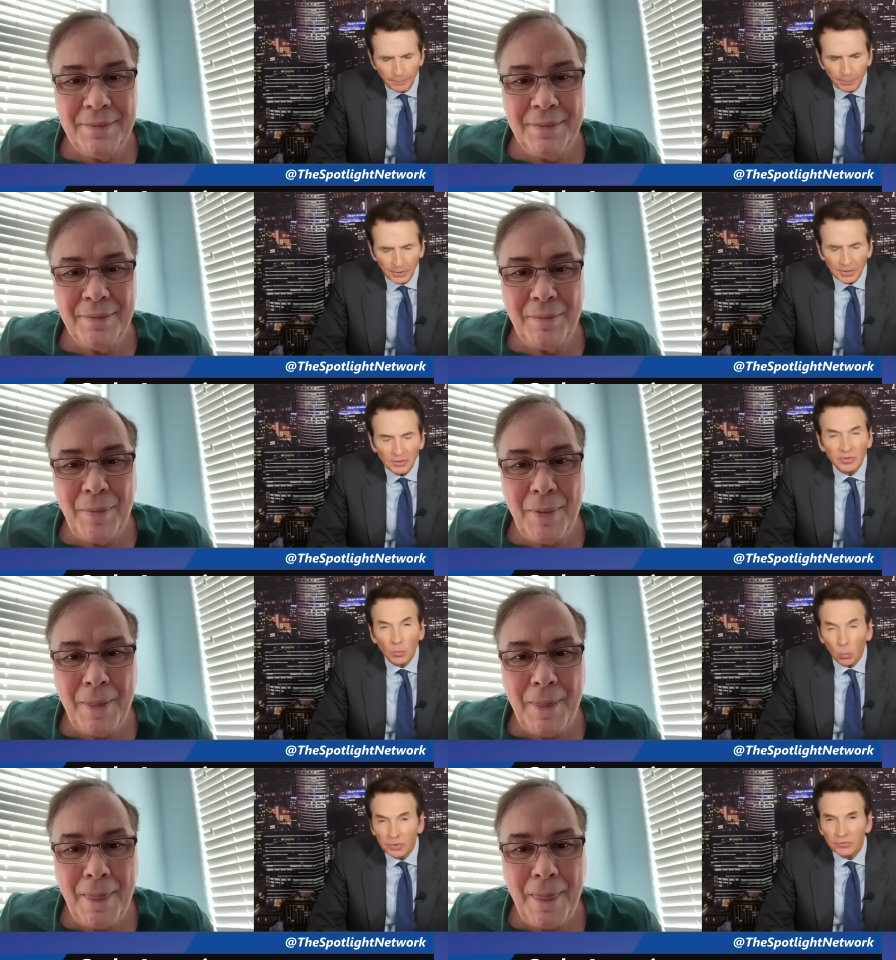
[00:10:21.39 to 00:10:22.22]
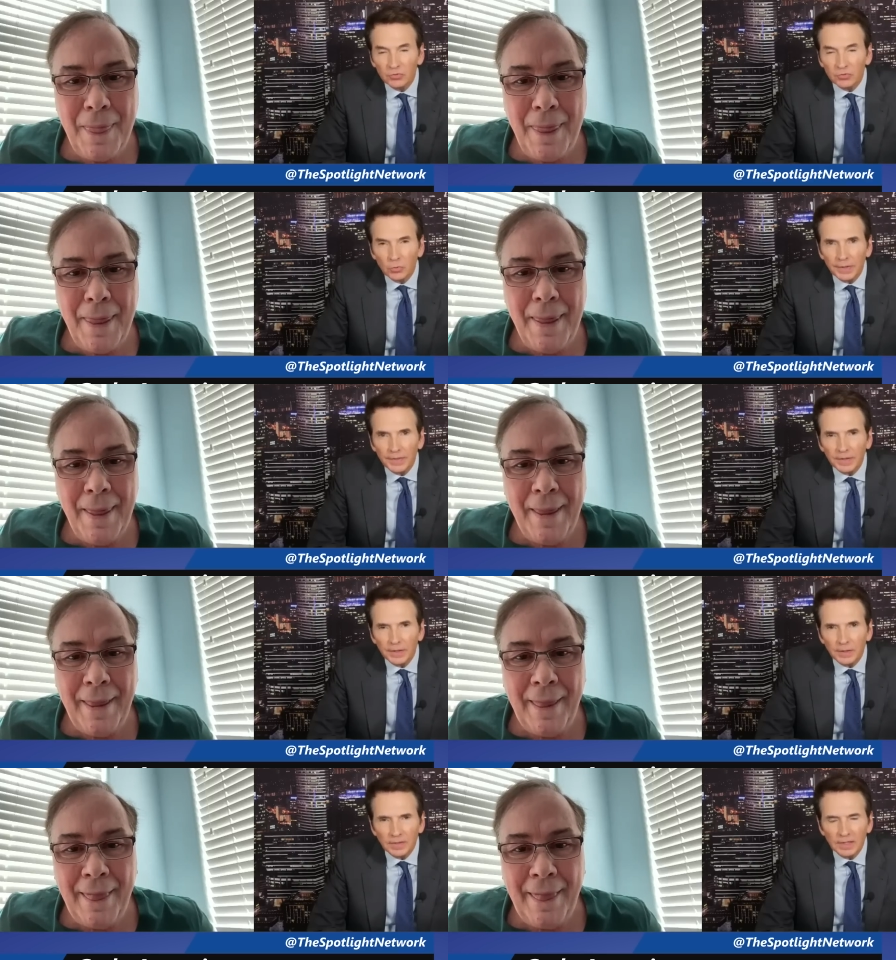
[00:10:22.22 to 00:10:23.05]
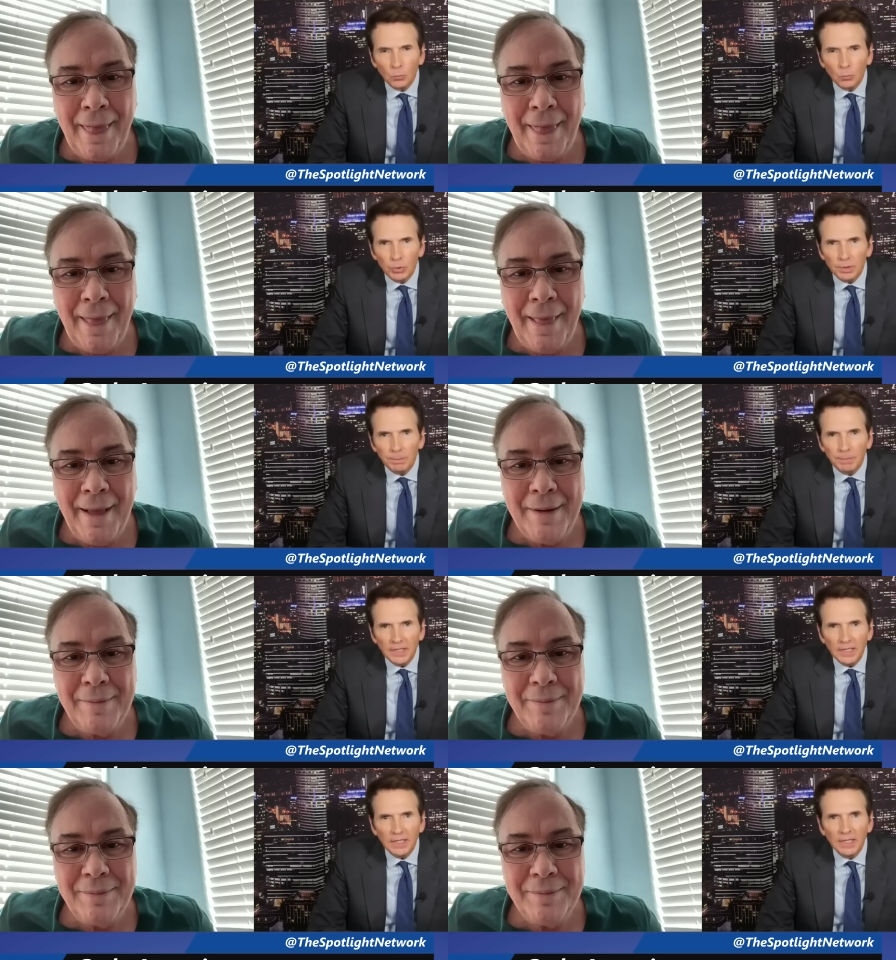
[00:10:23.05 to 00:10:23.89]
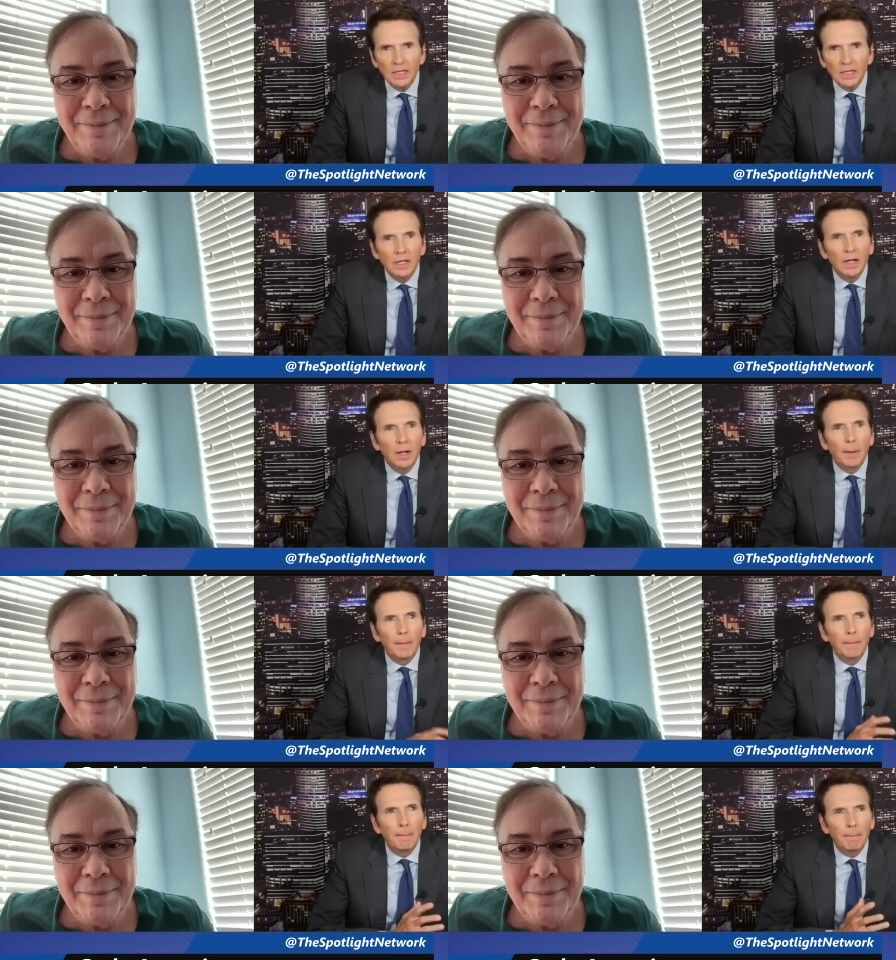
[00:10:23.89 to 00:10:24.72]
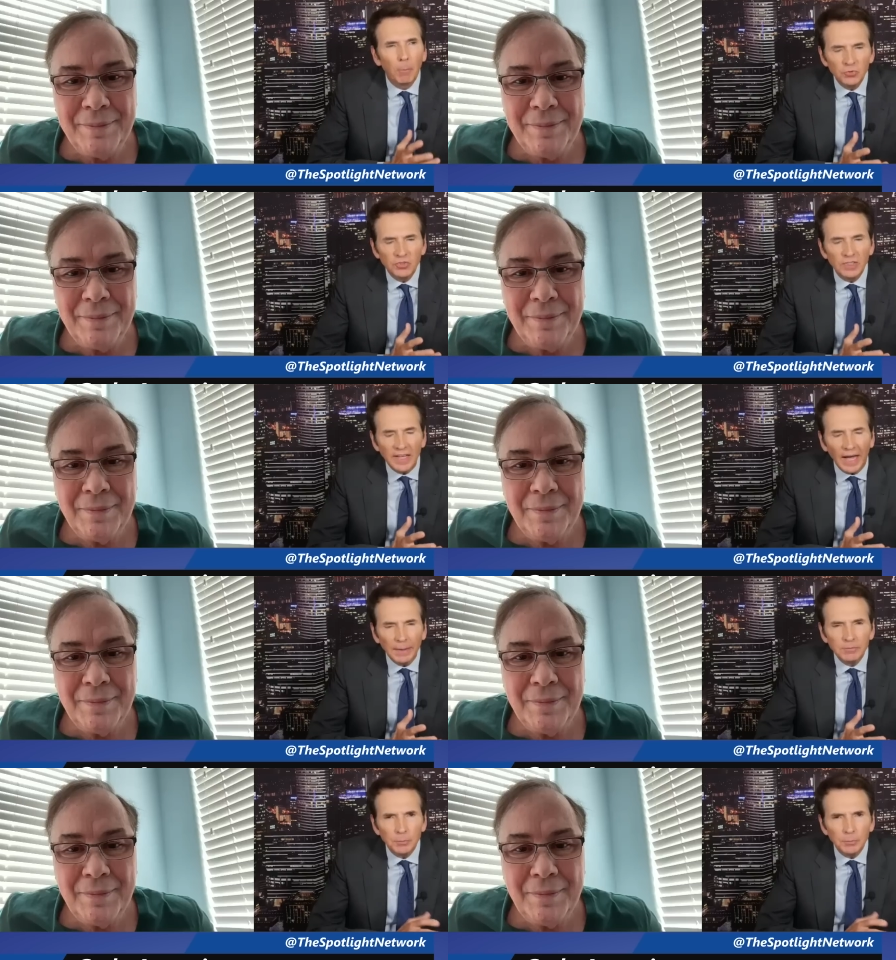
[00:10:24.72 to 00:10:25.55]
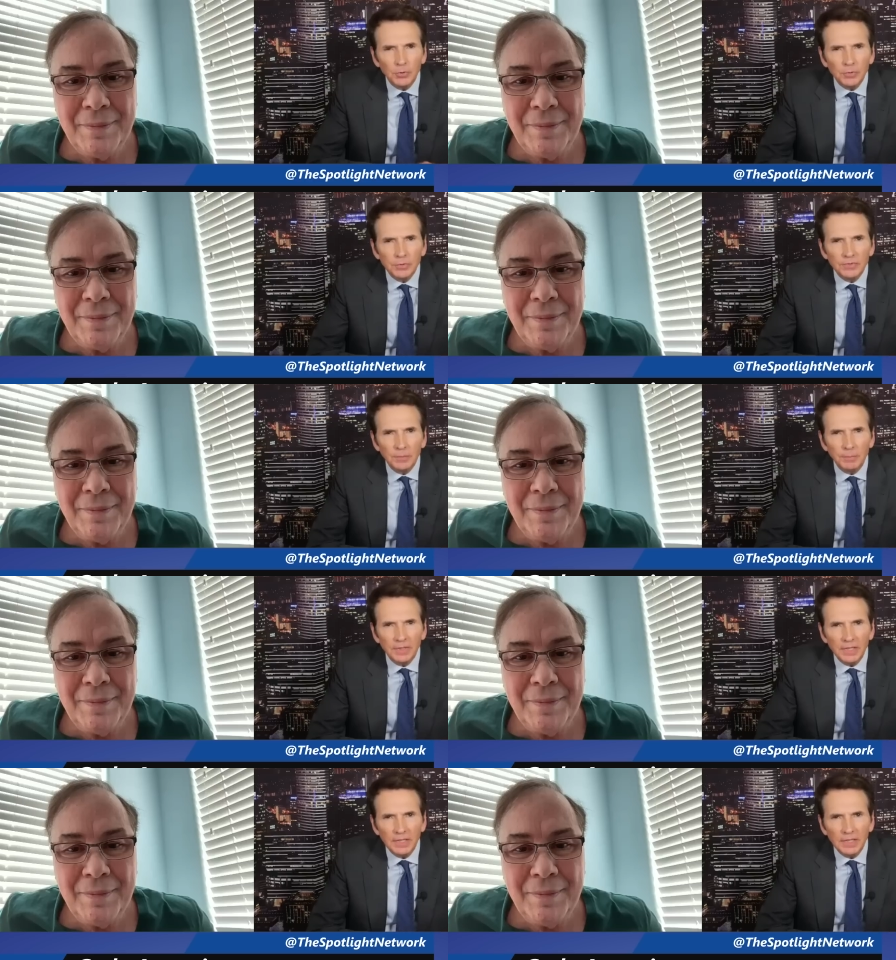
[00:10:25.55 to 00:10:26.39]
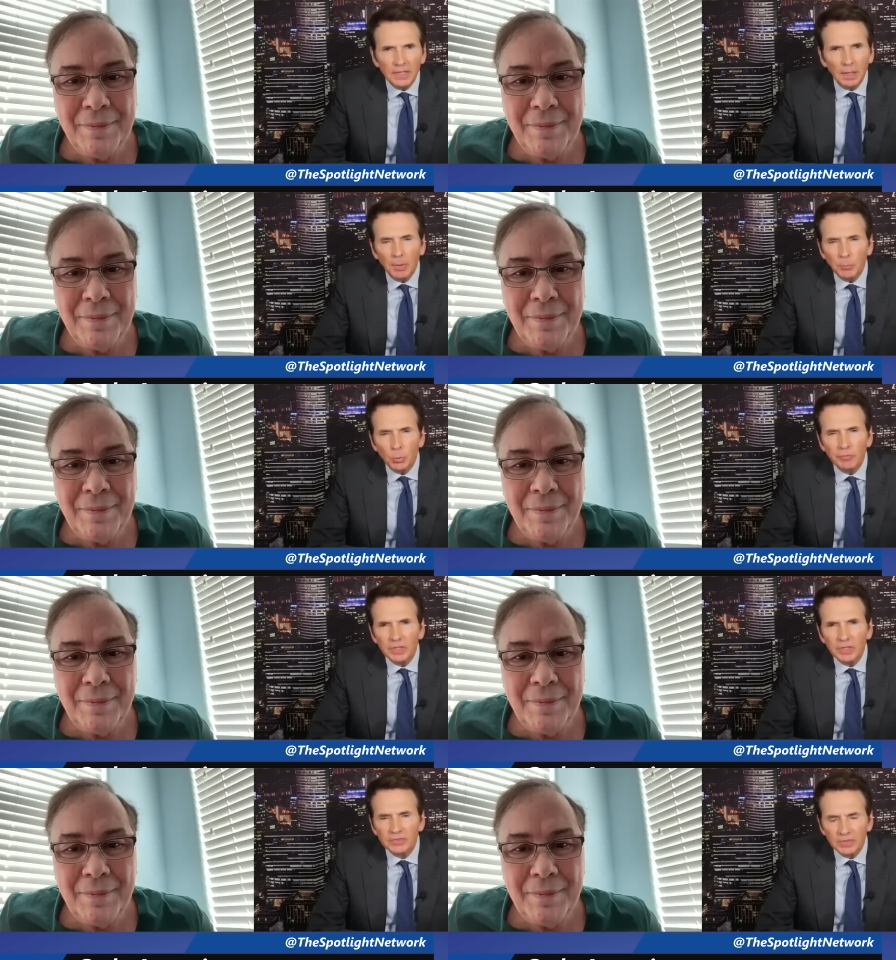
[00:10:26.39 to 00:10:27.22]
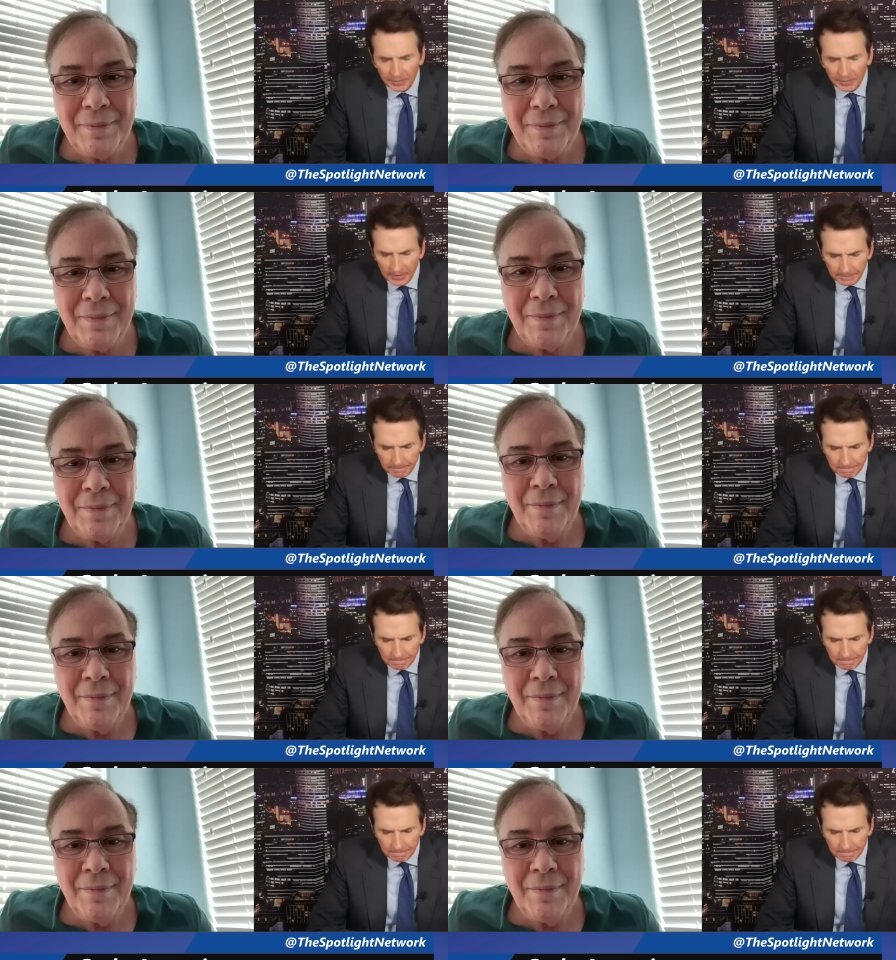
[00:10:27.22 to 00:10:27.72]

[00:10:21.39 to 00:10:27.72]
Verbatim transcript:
Speaker 1: but is there one story in there you think would be most adaptable to become a movie or something?